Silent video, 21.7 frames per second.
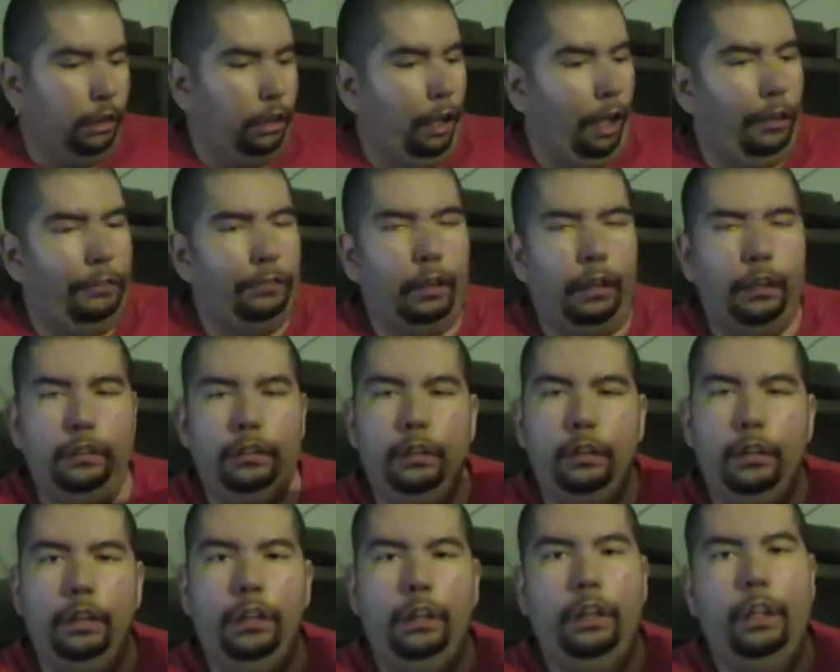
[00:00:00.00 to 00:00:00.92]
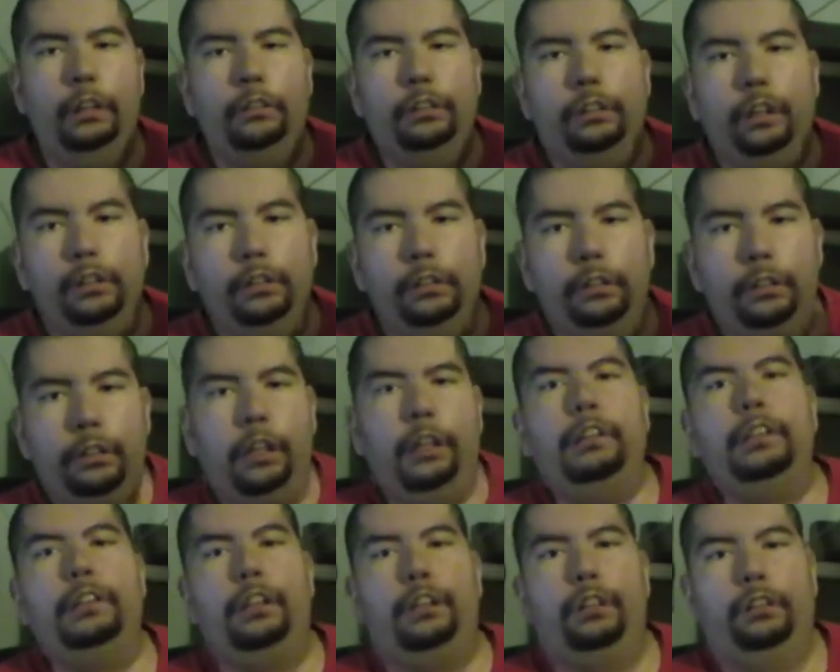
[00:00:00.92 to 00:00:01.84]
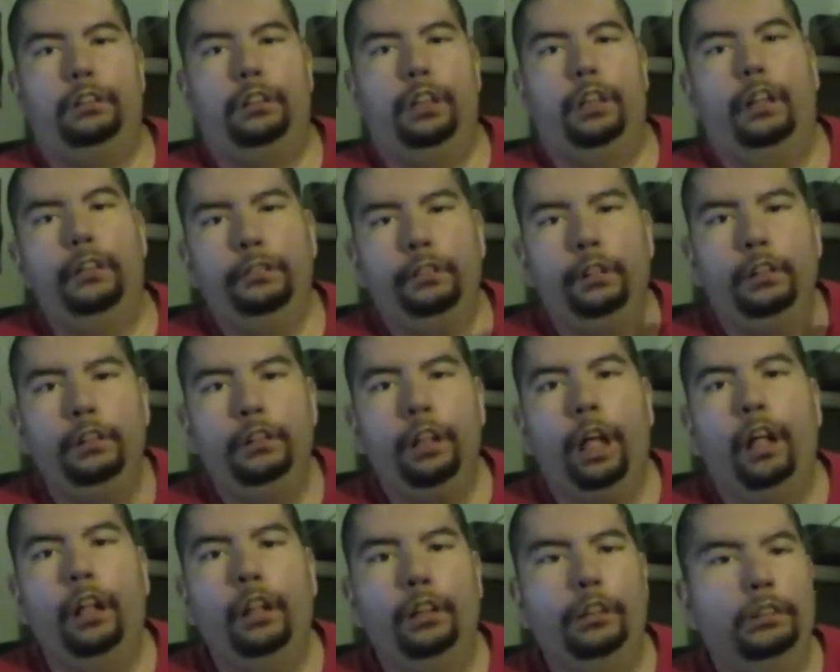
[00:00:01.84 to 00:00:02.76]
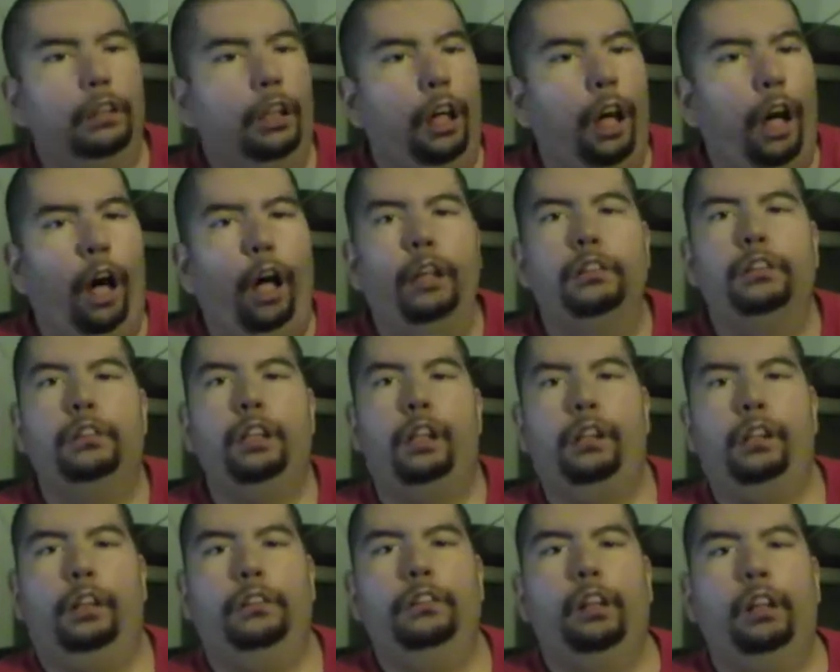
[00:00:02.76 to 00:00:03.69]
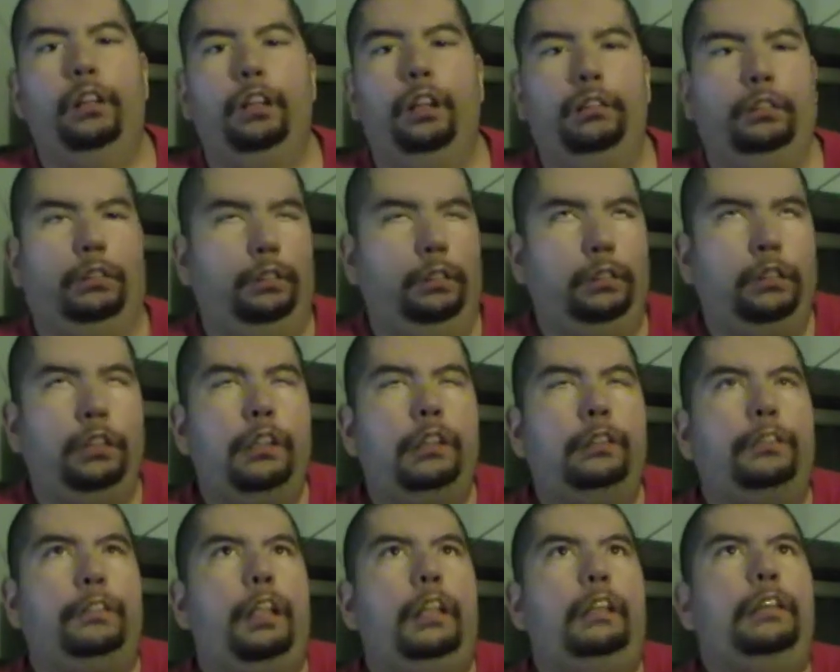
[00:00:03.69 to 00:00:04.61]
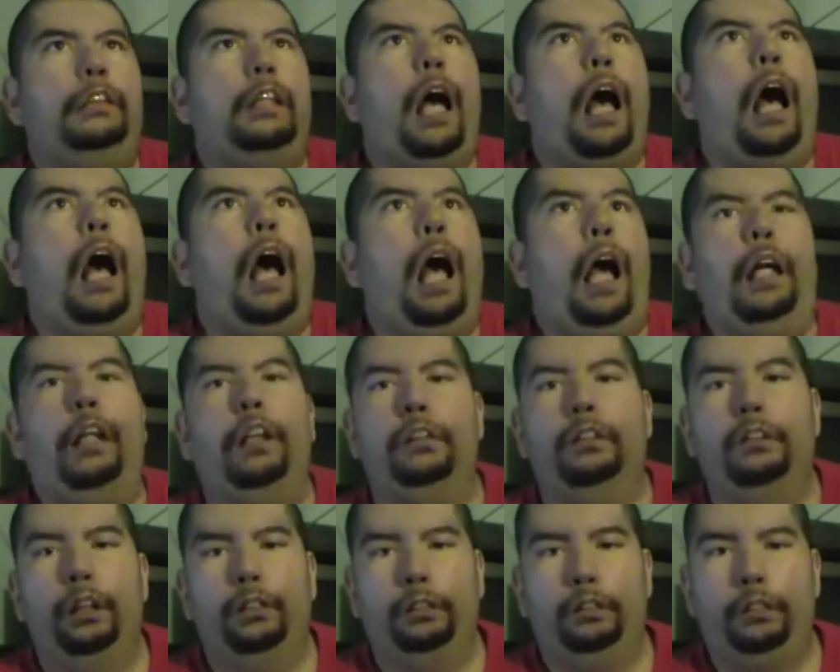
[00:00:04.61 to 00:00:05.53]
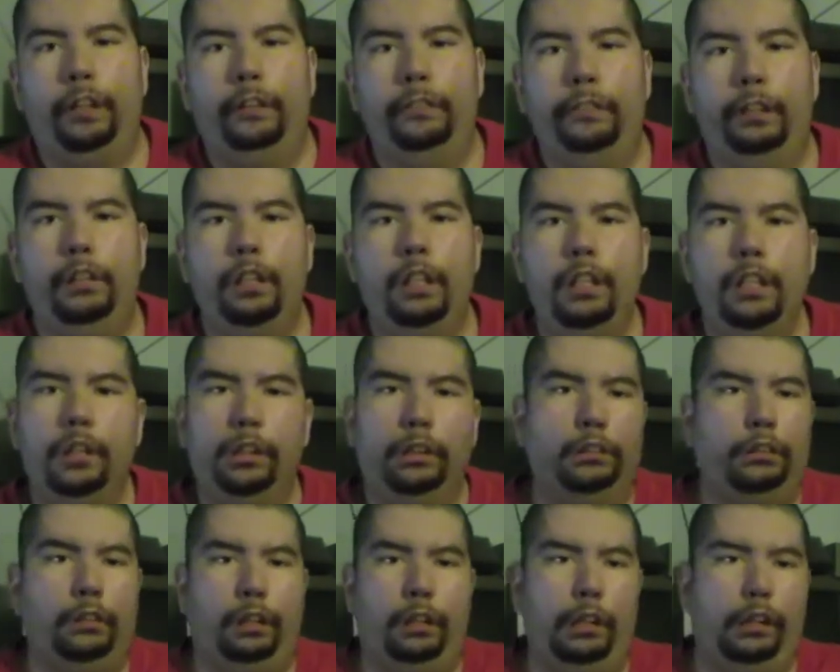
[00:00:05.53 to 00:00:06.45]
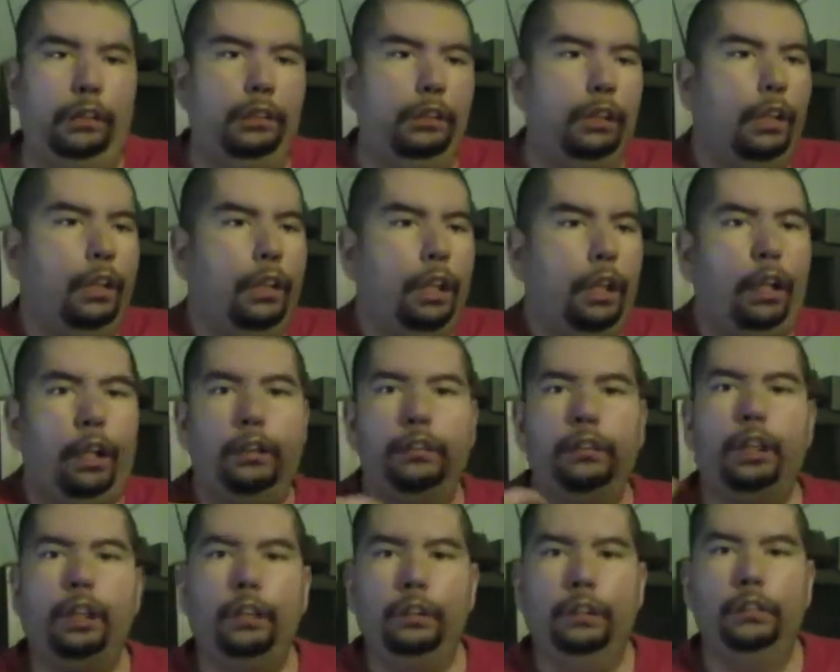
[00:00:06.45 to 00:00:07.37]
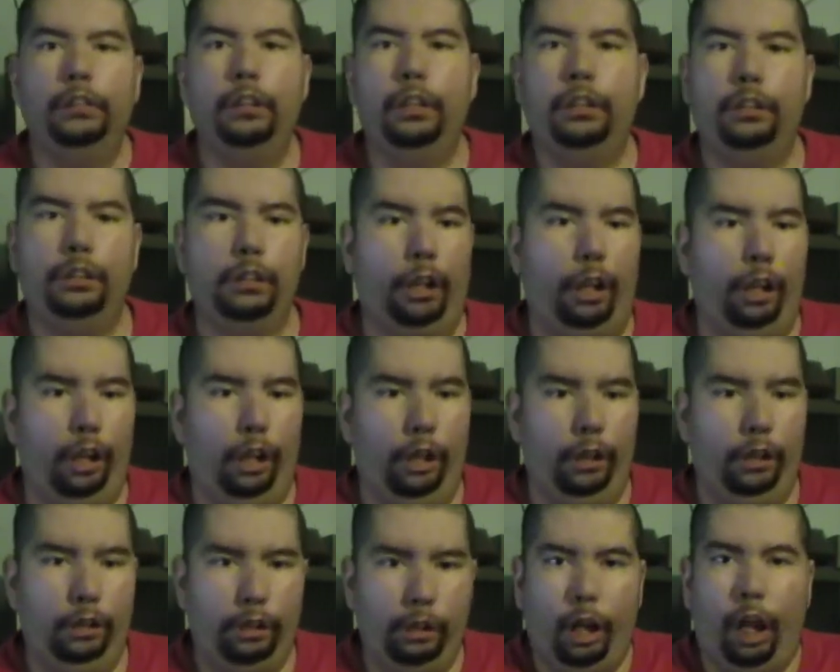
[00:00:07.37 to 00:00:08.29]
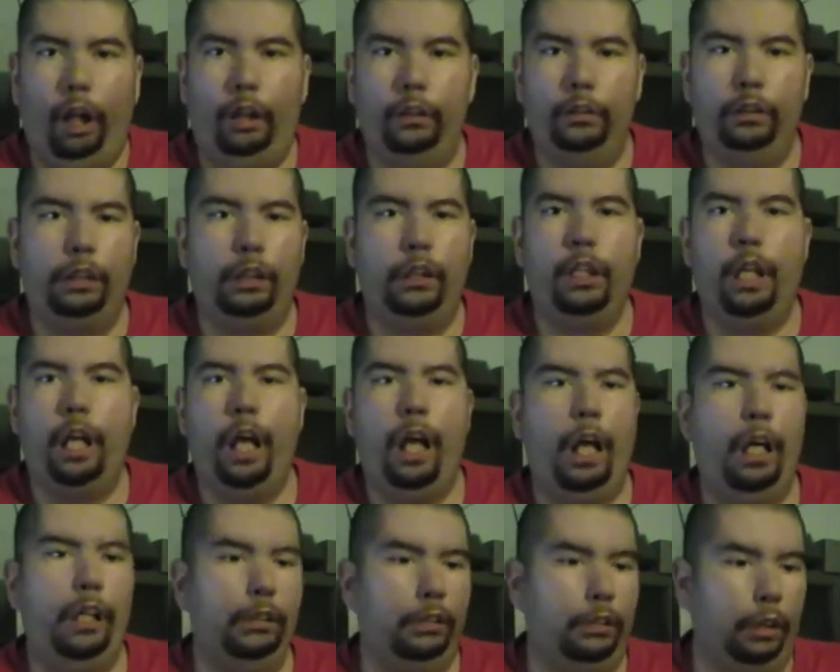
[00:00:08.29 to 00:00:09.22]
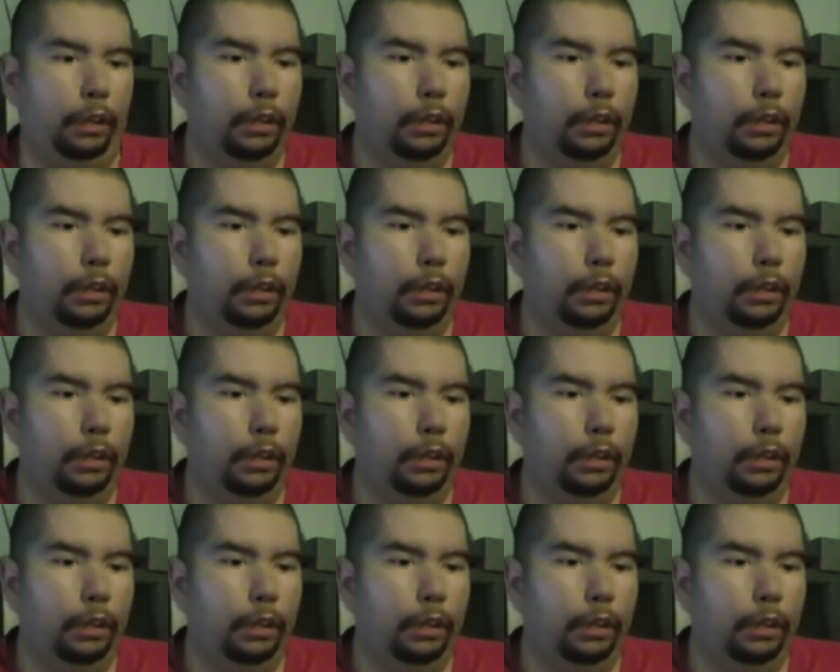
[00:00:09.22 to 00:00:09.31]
I mean, if you've seen this film, you know already what a spectacular film it is with its continuous shots that it has.